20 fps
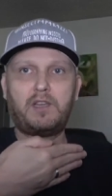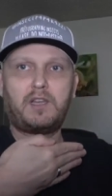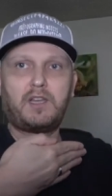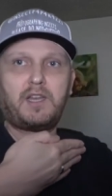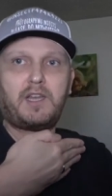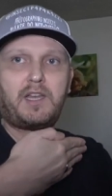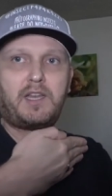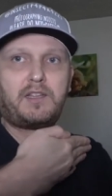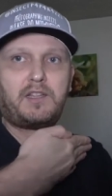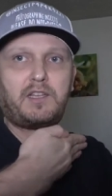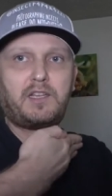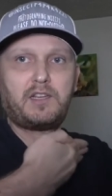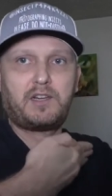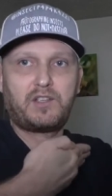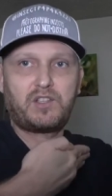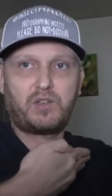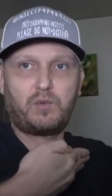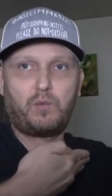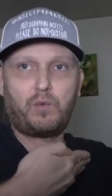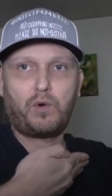and here
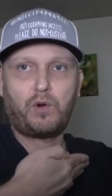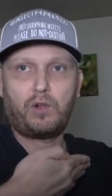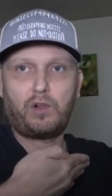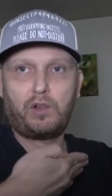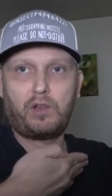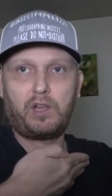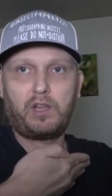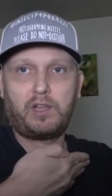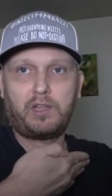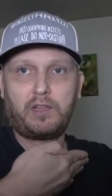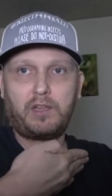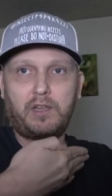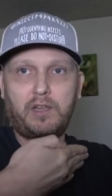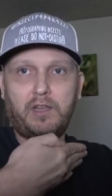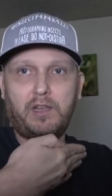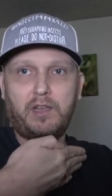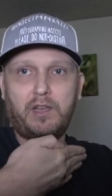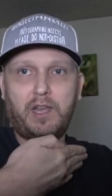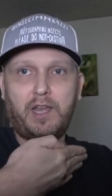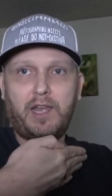is a wall
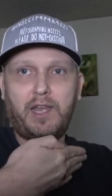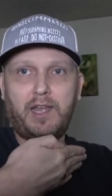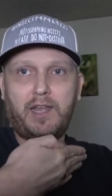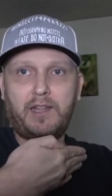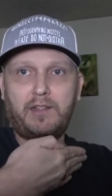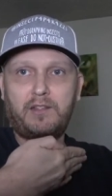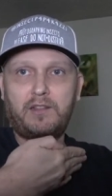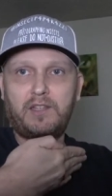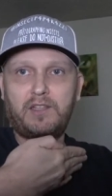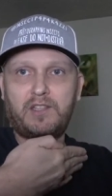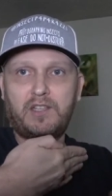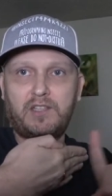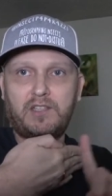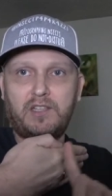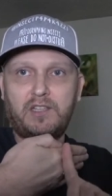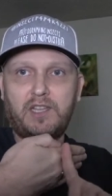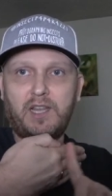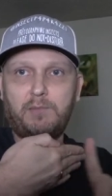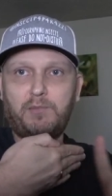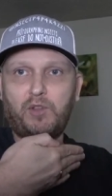and this is
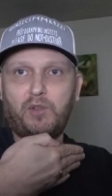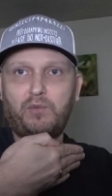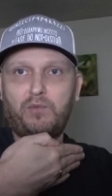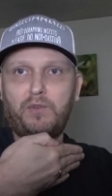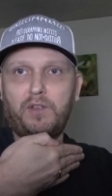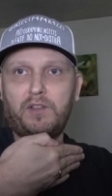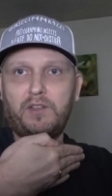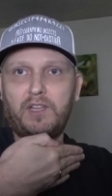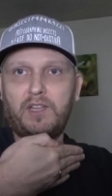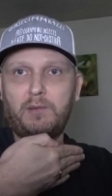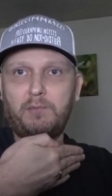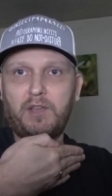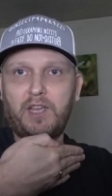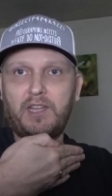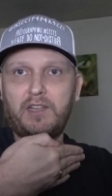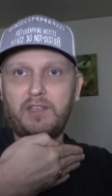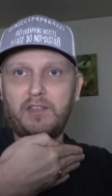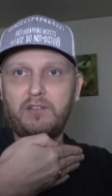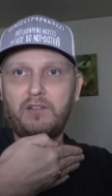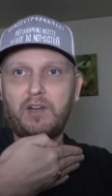the depth of field that I'm
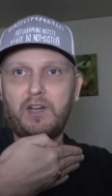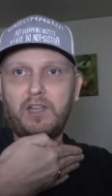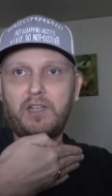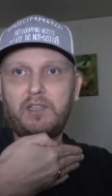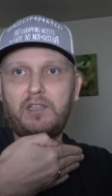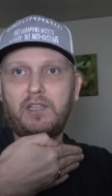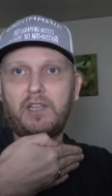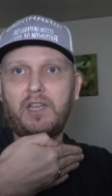getting, right?